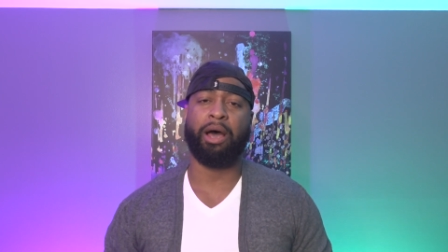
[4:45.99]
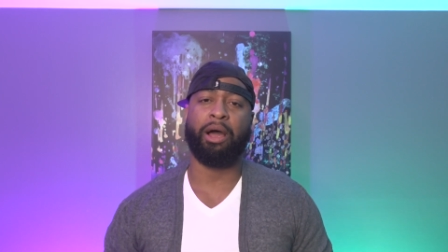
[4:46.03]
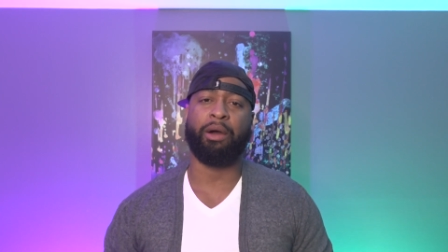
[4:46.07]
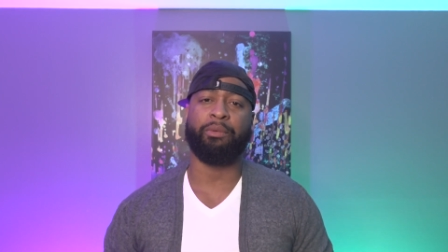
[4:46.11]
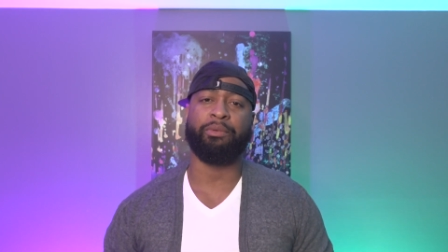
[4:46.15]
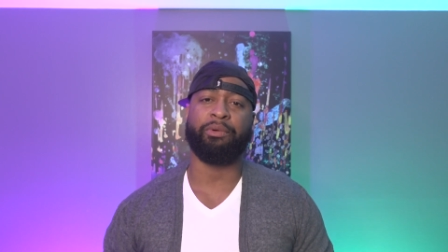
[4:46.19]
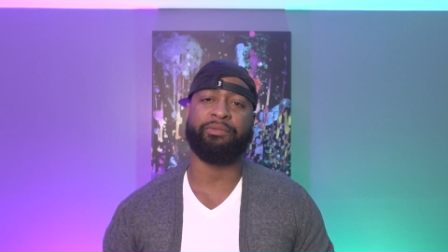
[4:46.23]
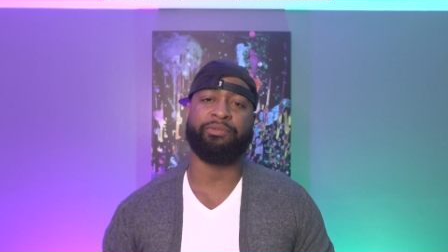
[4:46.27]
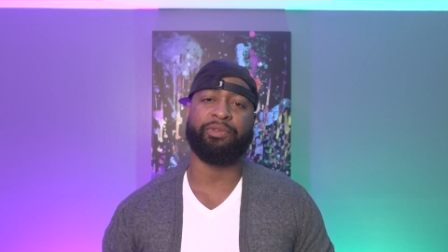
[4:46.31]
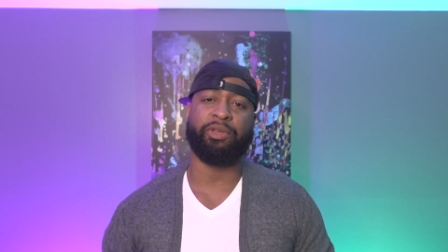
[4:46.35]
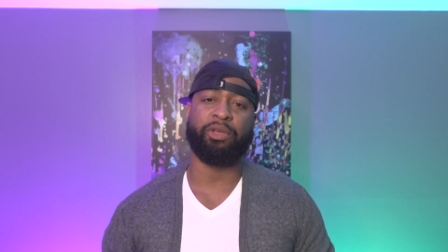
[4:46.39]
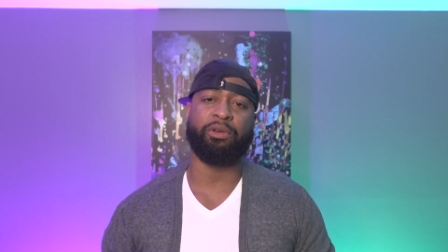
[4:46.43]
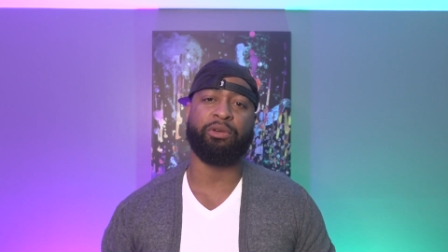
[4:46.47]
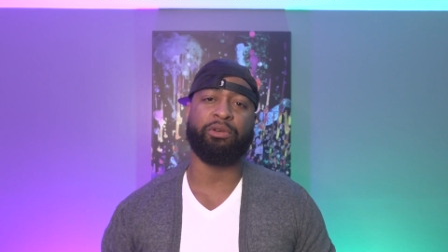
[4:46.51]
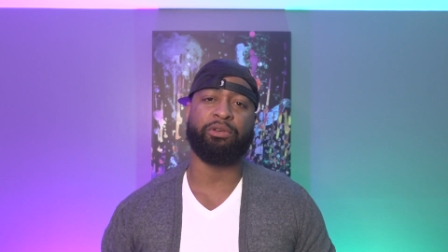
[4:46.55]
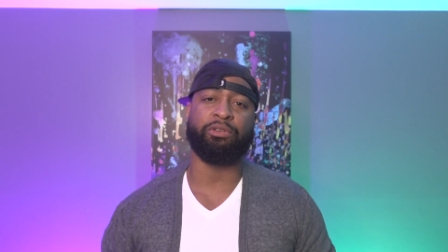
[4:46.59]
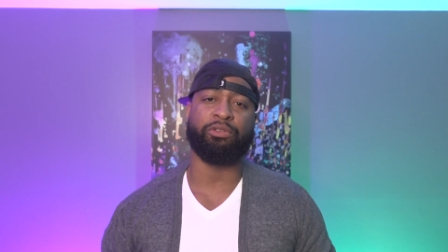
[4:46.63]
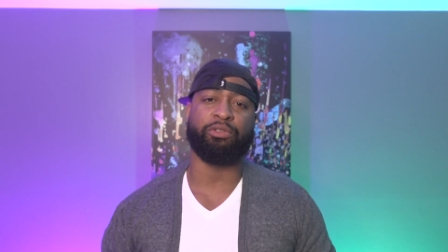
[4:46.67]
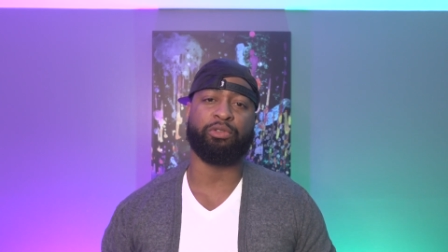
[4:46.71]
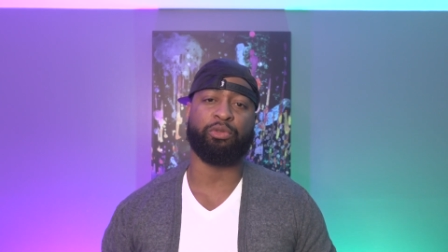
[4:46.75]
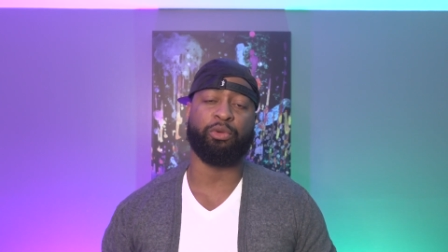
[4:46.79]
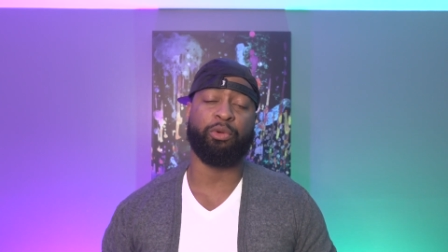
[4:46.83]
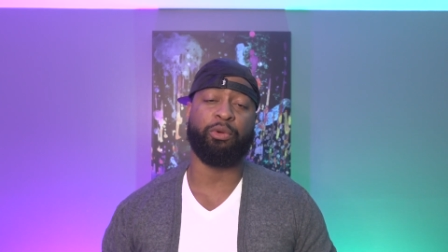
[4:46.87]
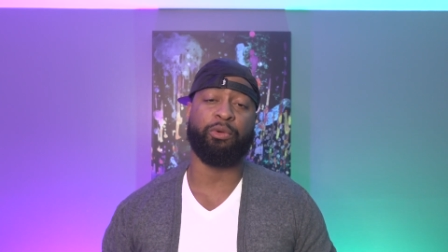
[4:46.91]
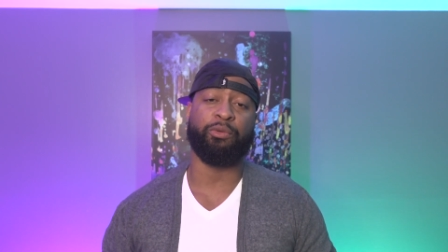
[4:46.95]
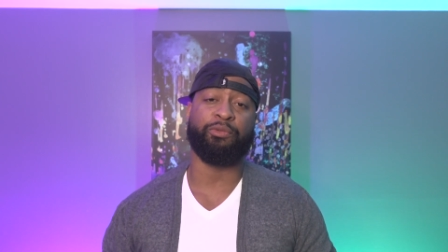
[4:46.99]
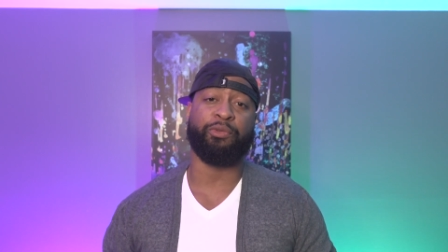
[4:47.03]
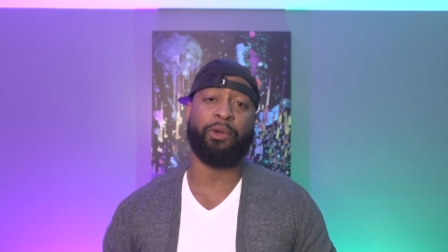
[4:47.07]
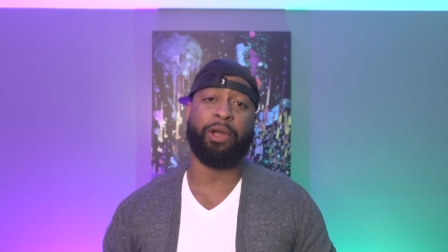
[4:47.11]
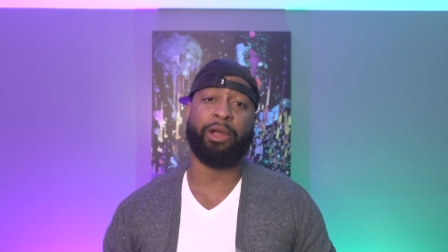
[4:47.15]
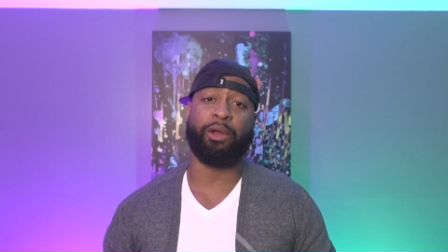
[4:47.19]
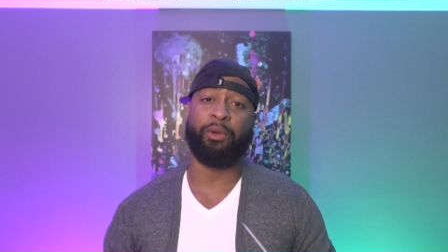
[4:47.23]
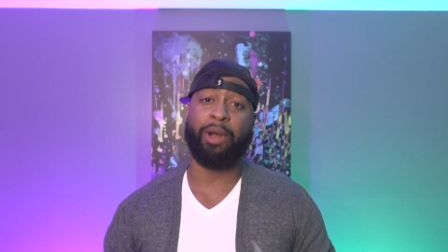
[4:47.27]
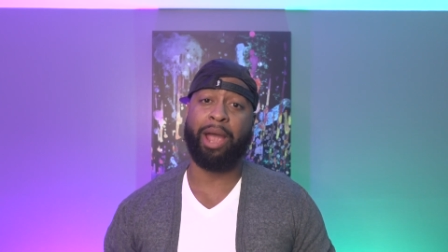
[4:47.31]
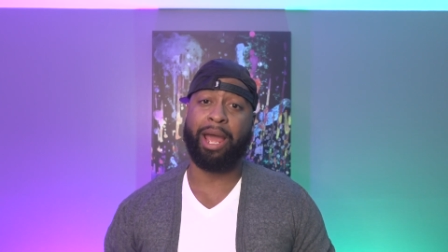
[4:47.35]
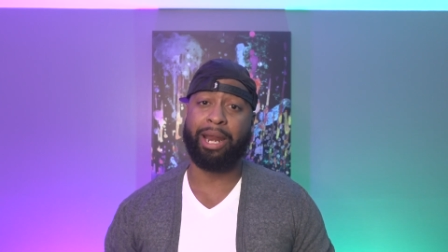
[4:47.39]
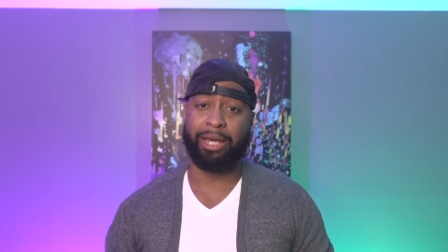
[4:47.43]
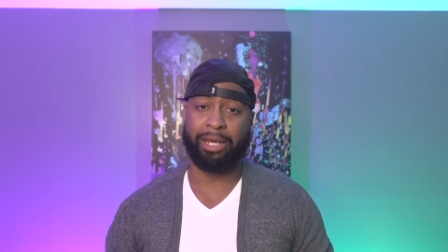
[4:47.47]
reviews through
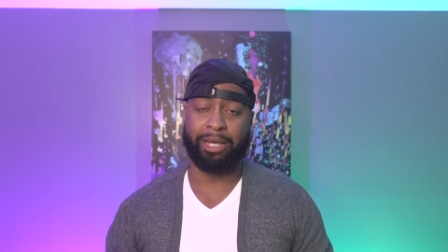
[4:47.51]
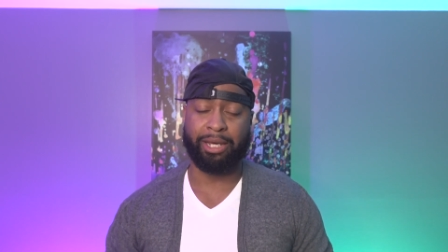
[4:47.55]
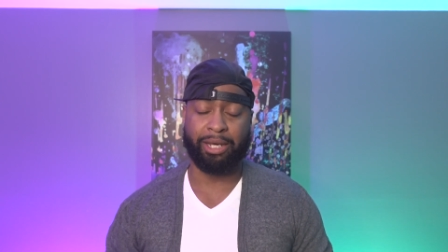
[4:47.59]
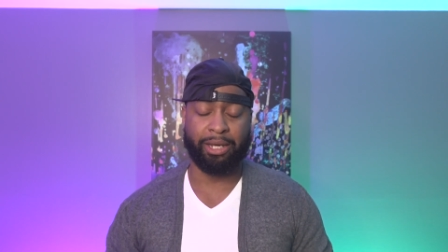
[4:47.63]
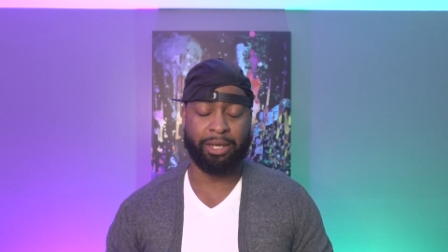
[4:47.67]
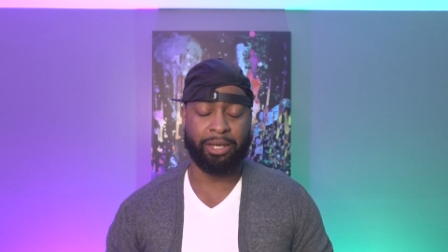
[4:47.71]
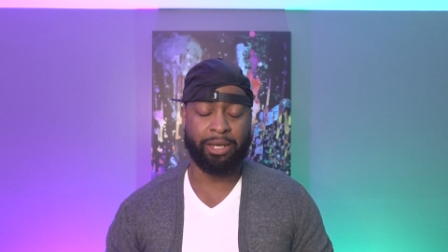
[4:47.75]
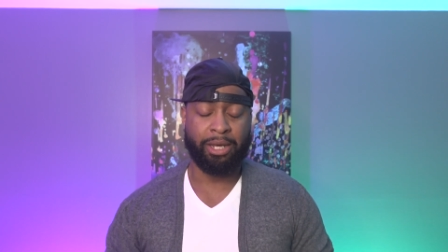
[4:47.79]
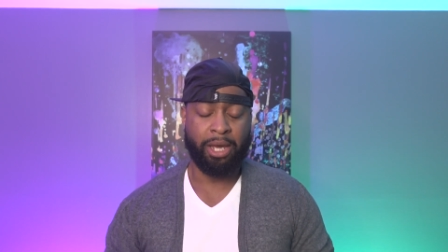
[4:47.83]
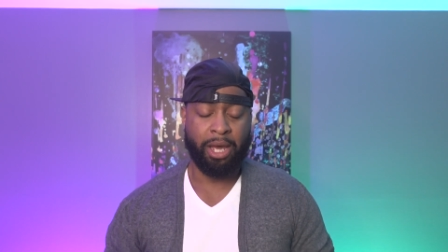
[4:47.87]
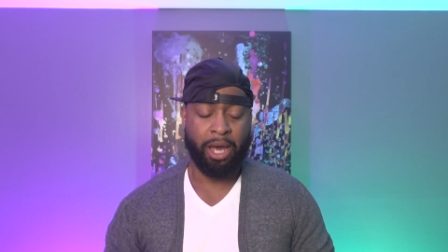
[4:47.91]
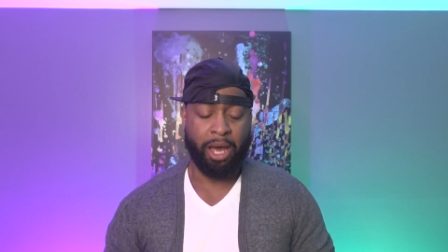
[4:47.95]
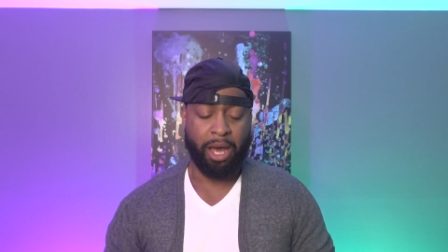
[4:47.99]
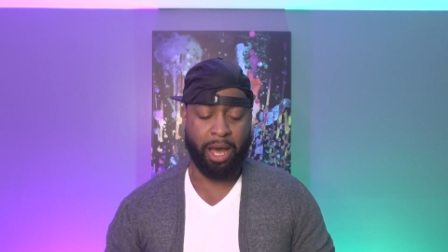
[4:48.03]
Fragrantica